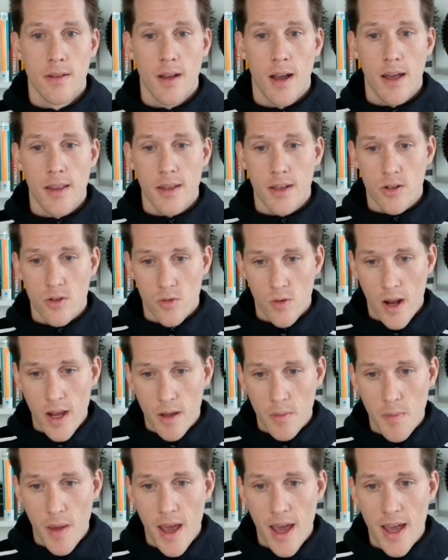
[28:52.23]
I think
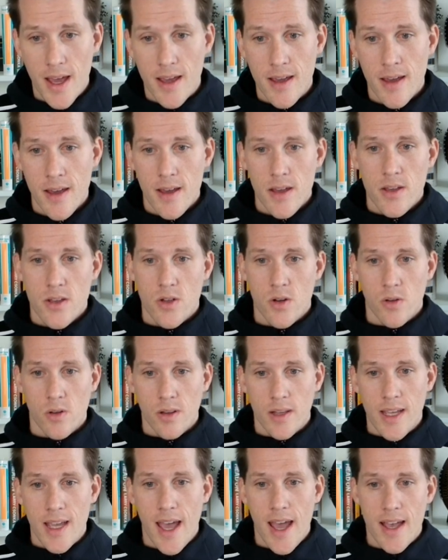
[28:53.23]
Drake May
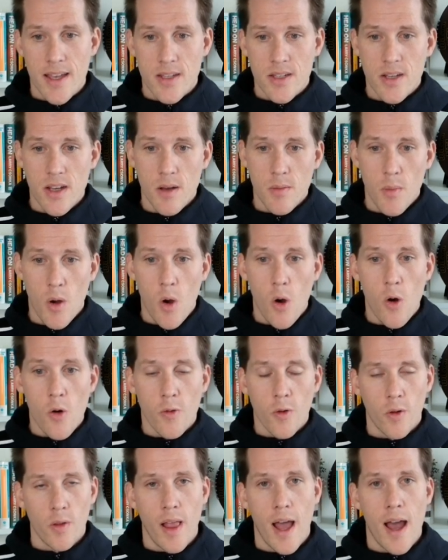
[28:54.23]
certainly has some
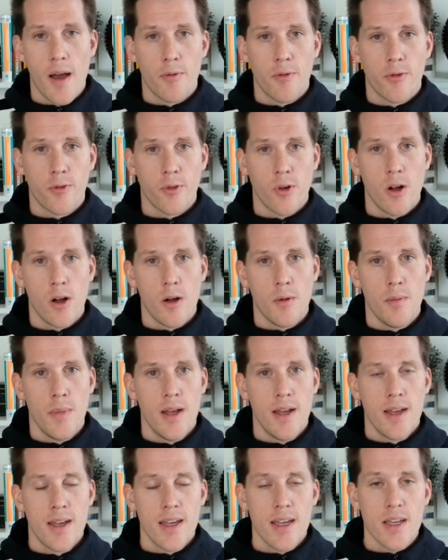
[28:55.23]
overlap from
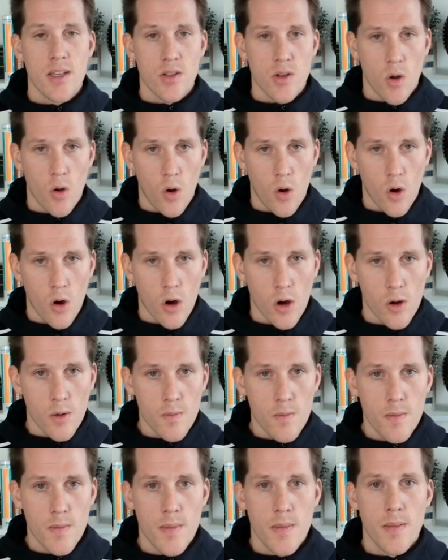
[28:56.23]
his
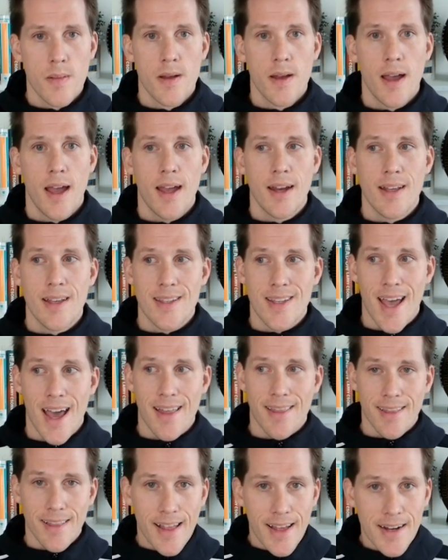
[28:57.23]
arm and his
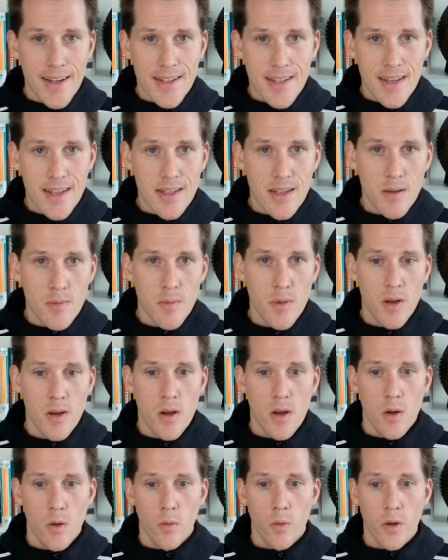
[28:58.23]
athleticism
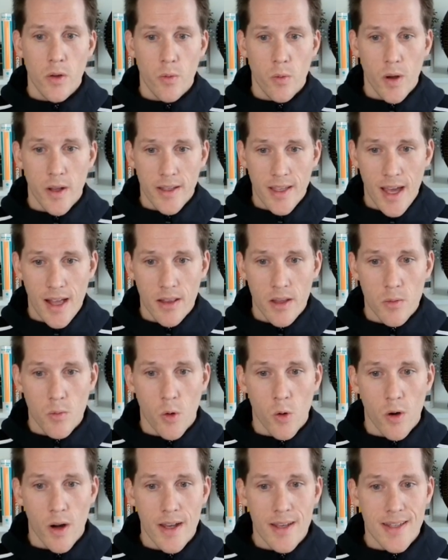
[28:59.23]
with what Kellen
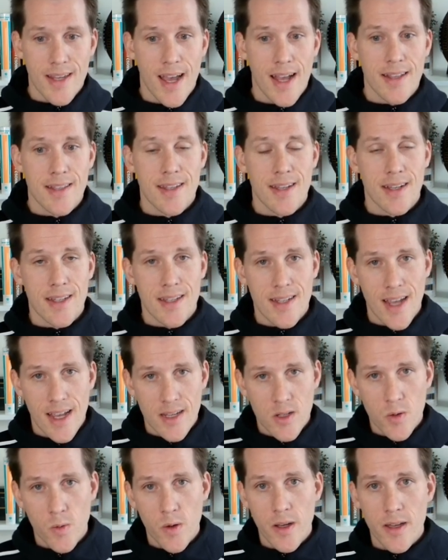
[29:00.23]
Moore has had
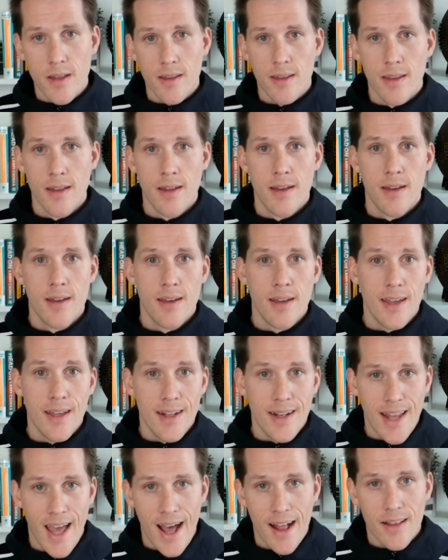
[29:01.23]
success with
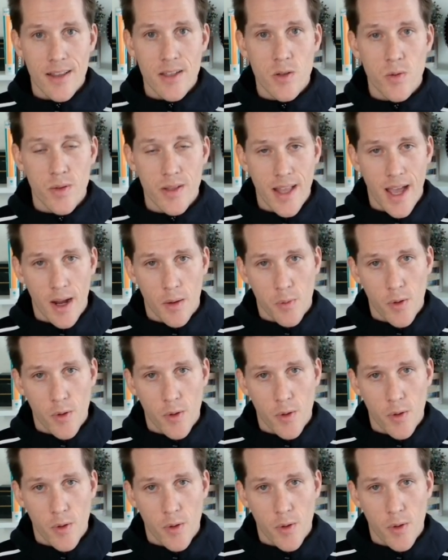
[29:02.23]
in Dallas with Dak